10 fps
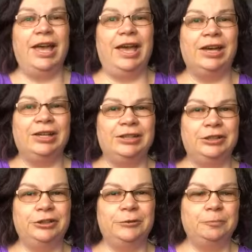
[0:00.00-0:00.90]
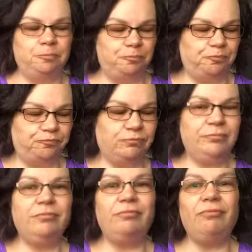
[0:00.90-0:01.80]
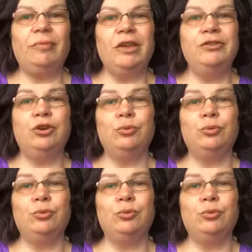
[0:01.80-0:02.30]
And there